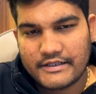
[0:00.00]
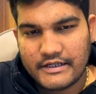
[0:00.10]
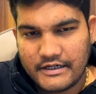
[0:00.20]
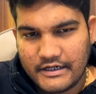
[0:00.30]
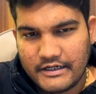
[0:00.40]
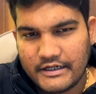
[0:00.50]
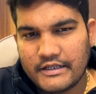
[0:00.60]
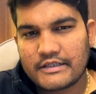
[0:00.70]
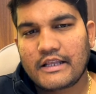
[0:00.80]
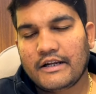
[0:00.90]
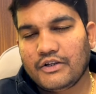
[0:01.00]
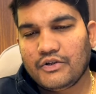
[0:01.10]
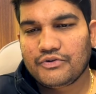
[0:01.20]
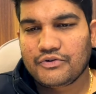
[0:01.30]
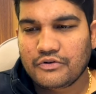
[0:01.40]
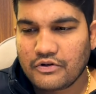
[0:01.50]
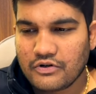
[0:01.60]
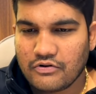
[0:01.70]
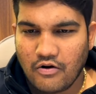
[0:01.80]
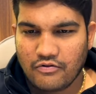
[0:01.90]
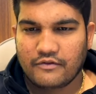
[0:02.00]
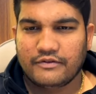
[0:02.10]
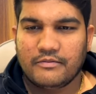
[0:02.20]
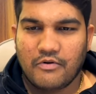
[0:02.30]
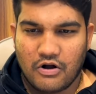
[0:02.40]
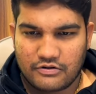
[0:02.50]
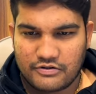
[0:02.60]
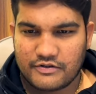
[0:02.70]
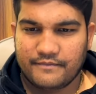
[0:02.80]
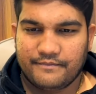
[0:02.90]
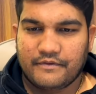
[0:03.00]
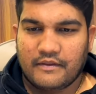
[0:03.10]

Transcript: ascendant is that you should grow out of the box.